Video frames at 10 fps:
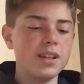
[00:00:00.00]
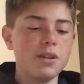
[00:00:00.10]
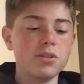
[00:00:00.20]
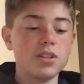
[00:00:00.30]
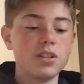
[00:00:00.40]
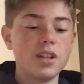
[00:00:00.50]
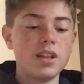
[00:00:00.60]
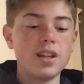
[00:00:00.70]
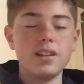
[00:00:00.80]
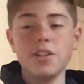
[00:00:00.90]
That was,
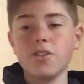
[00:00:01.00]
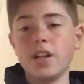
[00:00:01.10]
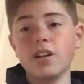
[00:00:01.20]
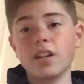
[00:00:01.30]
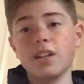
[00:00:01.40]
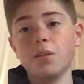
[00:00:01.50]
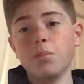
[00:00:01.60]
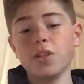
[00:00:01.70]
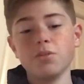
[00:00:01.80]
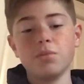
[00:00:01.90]
then Trae Young hit the
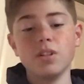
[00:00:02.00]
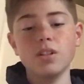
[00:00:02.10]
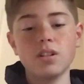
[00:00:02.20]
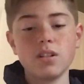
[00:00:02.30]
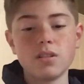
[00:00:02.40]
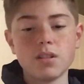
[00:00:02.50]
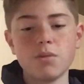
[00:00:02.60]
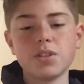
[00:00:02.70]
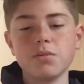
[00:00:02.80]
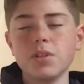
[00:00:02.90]
buzzer beater. It
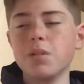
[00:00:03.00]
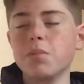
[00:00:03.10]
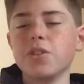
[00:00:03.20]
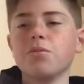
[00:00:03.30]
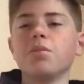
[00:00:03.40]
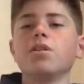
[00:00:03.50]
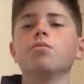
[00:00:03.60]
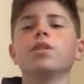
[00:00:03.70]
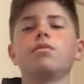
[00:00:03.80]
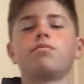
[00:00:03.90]
wasn't really a buzzer beater,
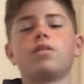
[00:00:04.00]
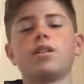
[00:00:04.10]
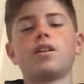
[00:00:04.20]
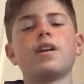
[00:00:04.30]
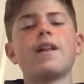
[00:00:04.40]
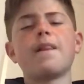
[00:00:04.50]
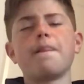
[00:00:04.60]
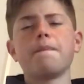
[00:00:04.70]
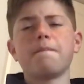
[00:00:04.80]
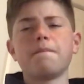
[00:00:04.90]
but
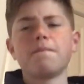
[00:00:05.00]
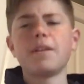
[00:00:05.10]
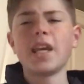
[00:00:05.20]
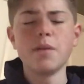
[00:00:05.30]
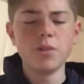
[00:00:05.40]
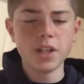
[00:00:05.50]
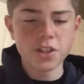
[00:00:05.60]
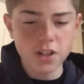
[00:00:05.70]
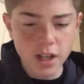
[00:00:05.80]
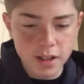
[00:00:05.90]
the game-winning
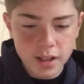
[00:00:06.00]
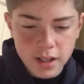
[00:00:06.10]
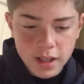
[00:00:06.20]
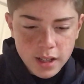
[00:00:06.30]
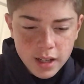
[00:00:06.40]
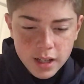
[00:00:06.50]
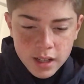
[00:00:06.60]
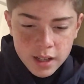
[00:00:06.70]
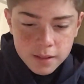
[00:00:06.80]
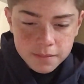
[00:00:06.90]
shot.
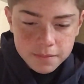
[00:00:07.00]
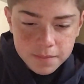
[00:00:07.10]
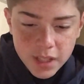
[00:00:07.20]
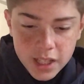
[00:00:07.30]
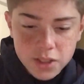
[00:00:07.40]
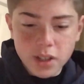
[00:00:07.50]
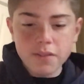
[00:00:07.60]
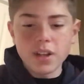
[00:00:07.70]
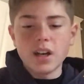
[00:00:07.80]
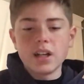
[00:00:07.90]
Yeah, so I have
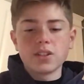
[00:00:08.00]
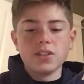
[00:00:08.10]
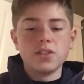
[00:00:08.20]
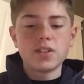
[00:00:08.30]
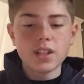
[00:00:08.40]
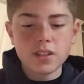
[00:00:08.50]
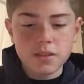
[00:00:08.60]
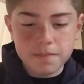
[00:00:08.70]
the Hawks in 6.